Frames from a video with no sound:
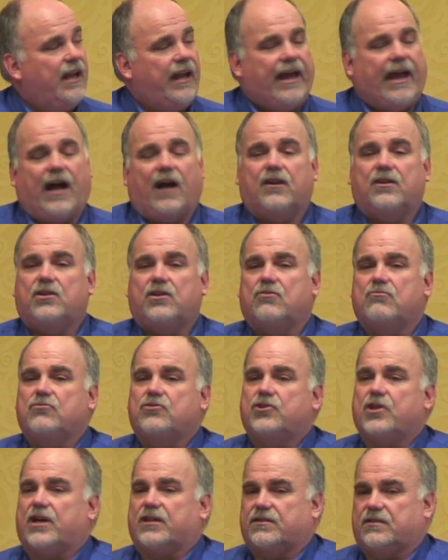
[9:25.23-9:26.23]
How do you
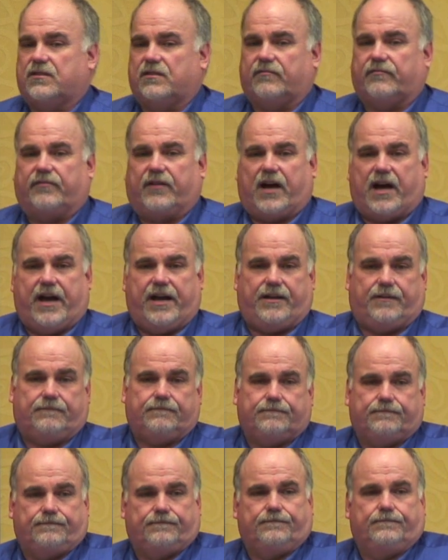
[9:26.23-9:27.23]
justify
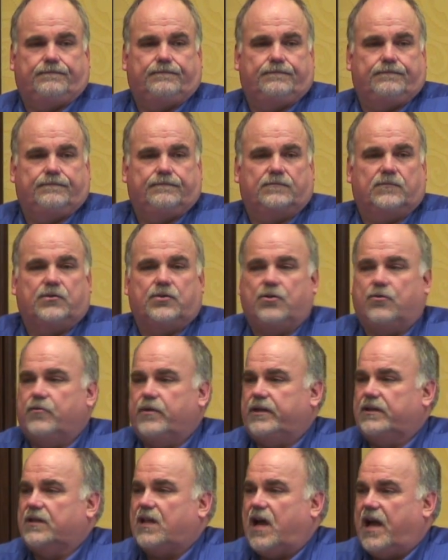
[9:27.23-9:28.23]

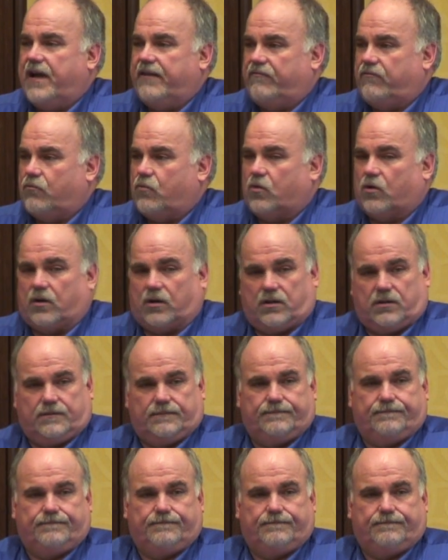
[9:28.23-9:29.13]
doing live work?